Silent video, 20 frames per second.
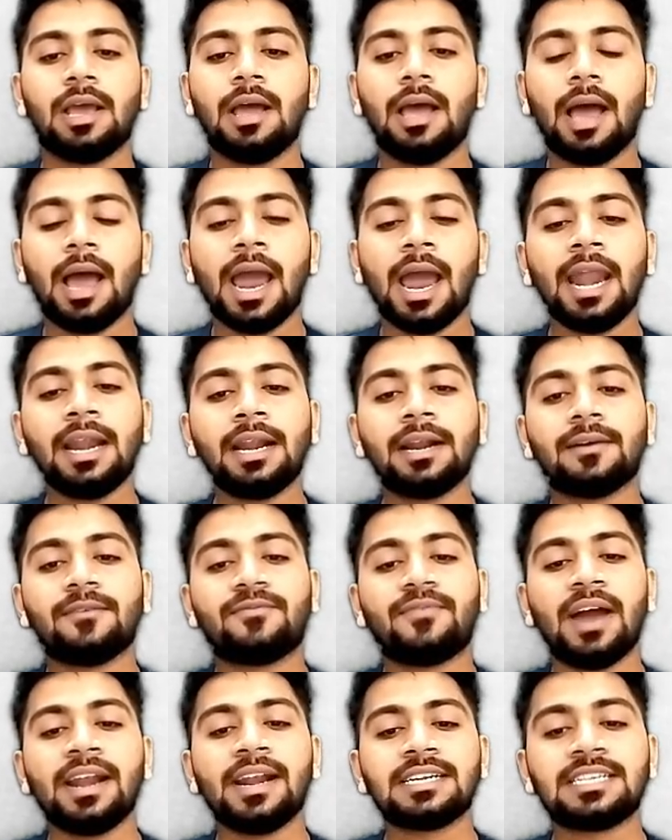And
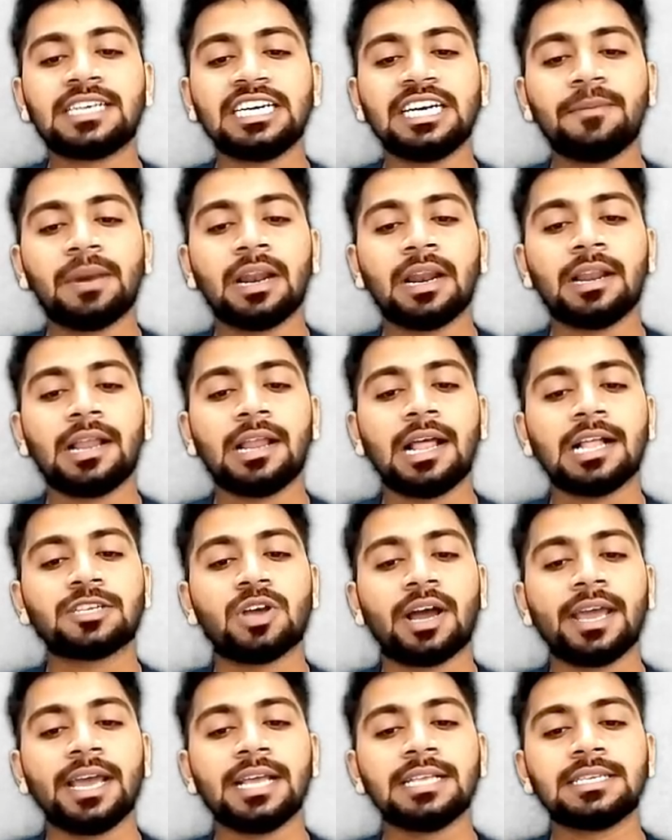500 centimeter is also
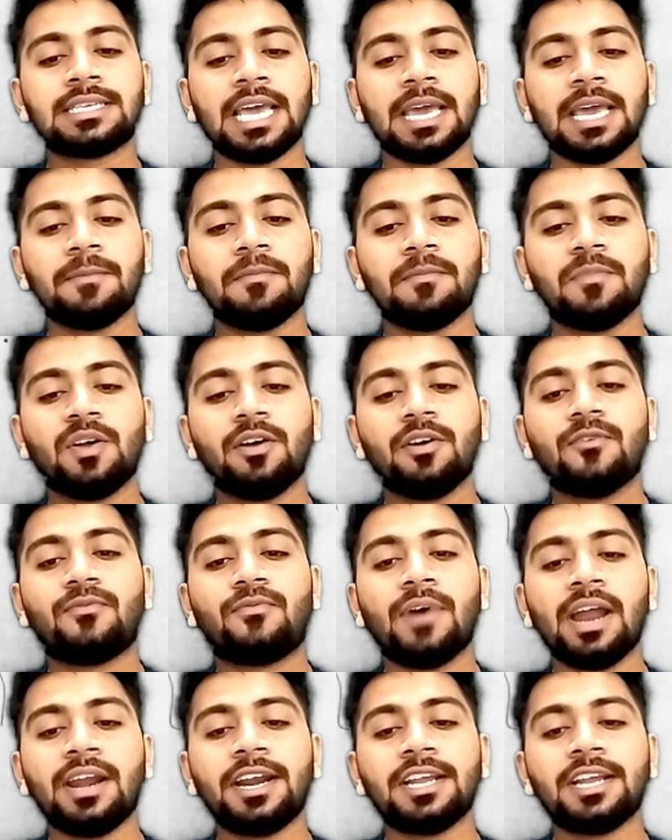again same.
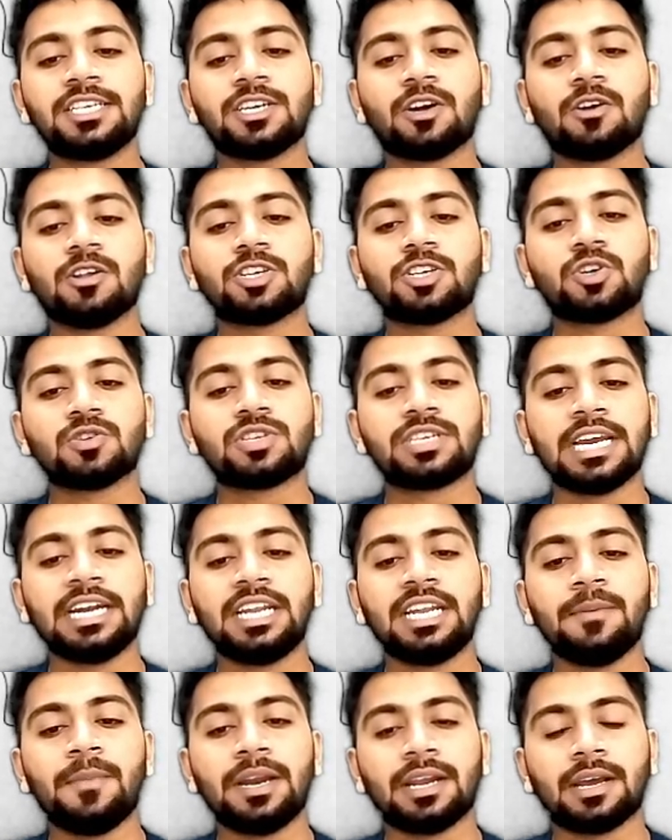500 is equals to
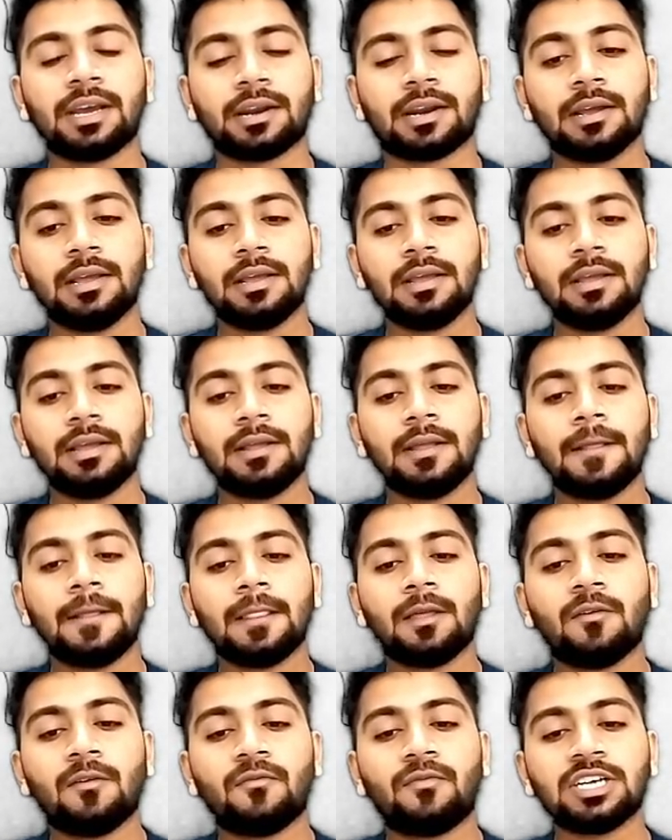centimeter.
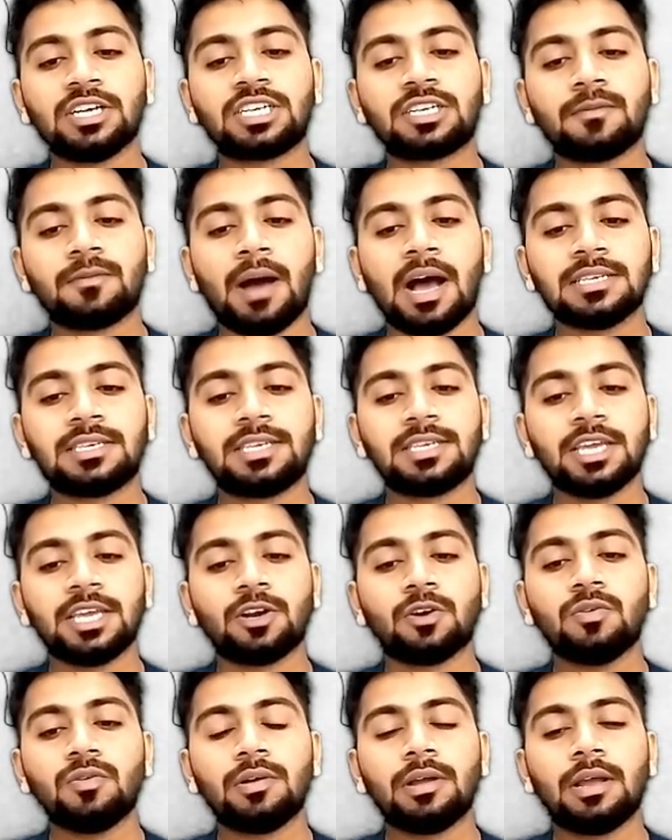First mass
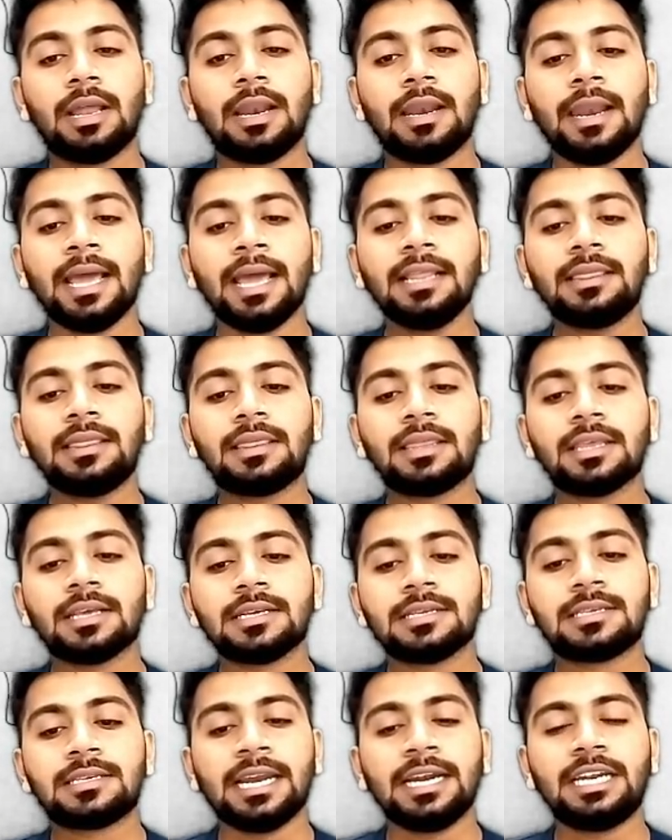0,
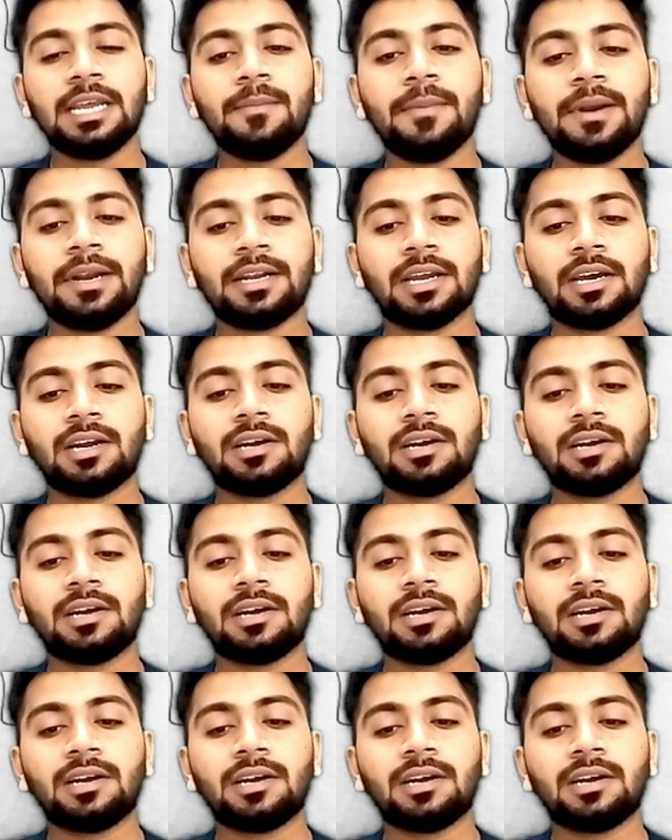length centimeter.